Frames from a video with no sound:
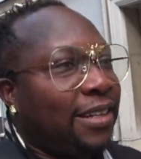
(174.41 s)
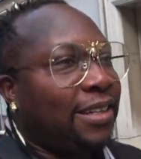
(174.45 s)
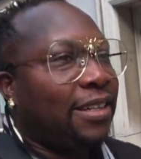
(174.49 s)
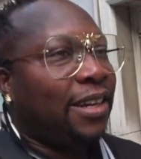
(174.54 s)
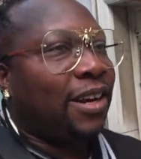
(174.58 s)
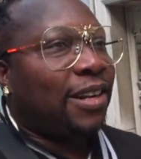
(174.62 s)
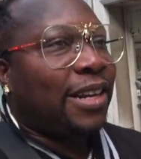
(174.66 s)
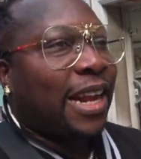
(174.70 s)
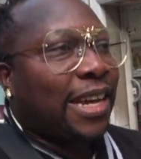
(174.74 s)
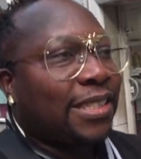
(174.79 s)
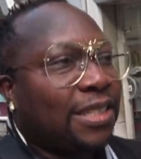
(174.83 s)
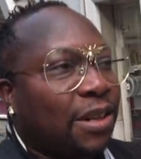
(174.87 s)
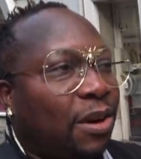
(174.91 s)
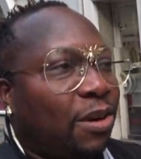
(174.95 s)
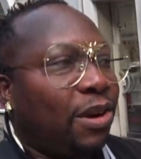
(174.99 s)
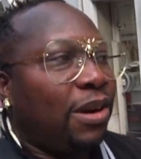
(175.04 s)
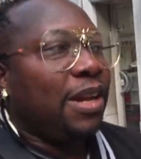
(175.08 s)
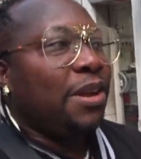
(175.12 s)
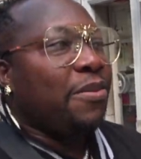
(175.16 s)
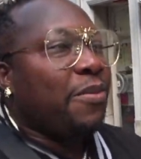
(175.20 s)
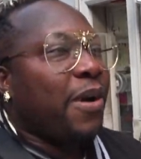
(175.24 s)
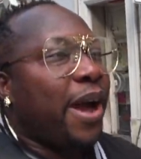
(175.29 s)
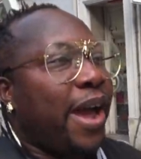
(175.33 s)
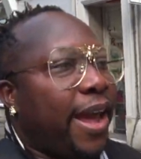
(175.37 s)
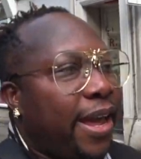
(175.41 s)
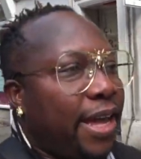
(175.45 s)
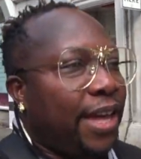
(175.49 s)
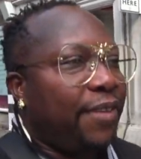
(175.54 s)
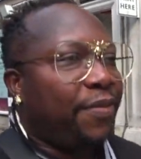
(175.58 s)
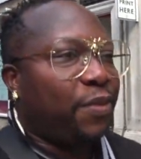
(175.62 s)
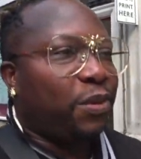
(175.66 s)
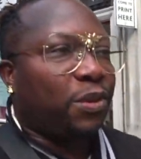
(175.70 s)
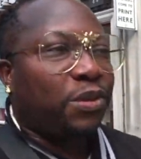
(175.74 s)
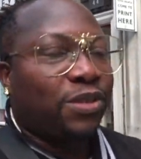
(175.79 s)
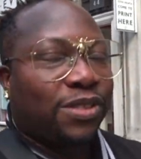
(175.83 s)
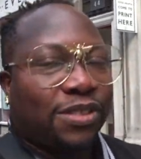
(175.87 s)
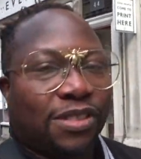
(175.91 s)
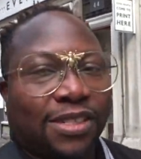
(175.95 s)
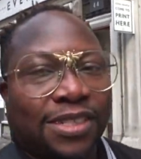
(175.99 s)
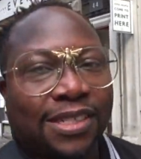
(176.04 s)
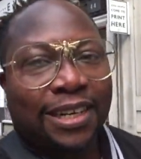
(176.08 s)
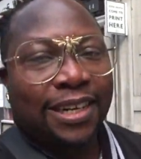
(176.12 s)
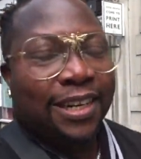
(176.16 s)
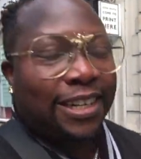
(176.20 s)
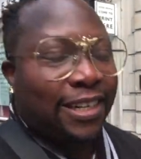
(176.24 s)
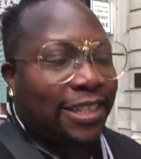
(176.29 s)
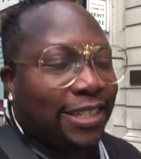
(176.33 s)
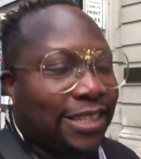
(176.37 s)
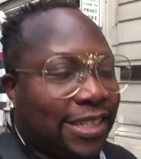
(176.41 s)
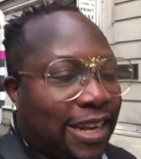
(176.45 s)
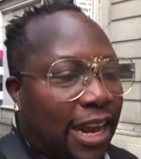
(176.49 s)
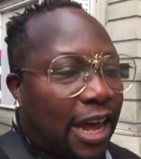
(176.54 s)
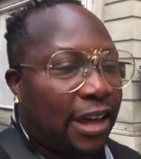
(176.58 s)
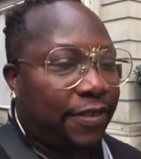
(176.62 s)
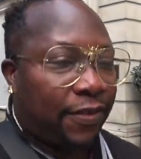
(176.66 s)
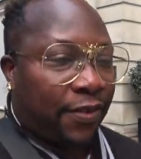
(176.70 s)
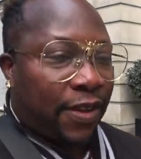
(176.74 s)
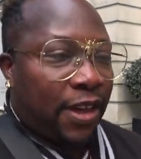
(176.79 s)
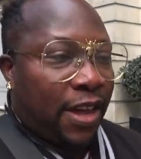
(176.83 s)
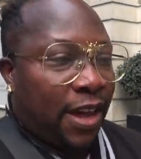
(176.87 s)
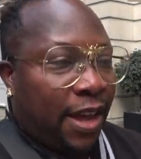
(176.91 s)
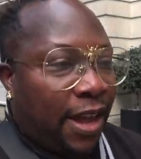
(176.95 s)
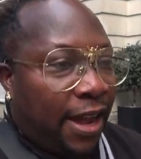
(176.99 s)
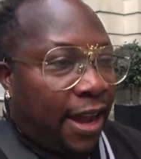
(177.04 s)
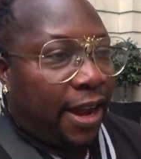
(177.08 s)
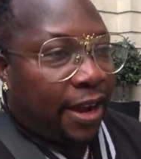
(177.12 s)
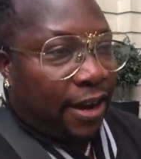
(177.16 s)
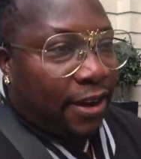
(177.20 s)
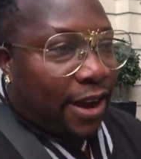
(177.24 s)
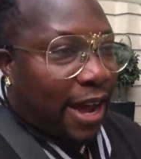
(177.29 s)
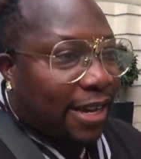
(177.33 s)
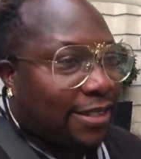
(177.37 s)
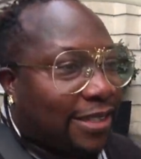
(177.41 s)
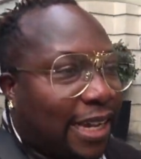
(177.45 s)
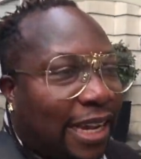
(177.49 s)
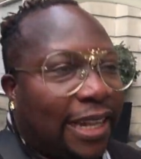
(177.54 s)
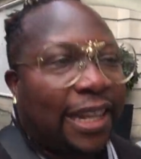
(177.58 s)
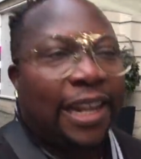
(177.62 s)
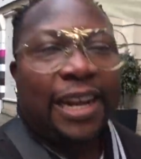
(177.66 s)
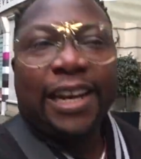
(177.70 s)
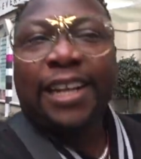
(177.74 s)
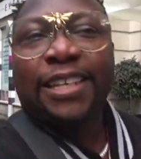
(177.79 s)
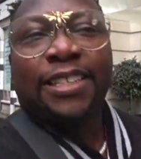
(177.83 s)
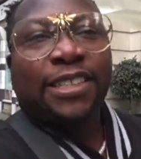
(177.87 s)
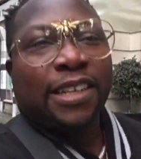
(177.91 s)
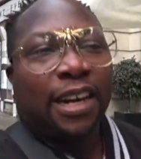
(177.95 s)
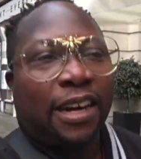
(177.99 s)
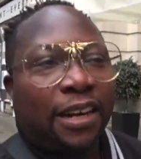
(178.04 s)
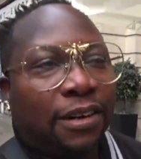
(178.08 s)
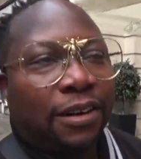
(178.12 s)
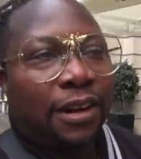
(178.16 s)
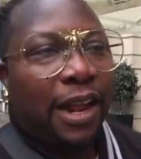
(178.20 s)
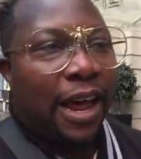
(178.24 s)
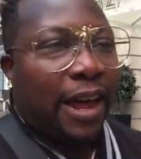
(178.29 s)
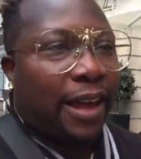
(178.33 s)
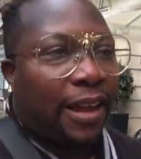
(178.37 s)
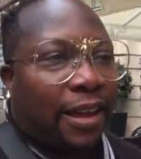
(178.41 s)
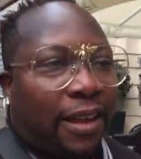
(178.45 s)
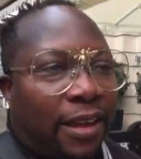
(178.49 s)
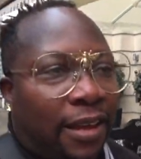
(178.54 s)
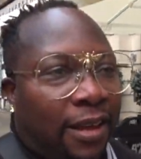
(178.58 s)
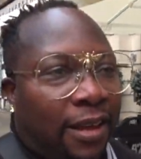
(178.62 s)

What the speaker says: You know, that's the only way if you want to succeed in this life. You know, I started this channel like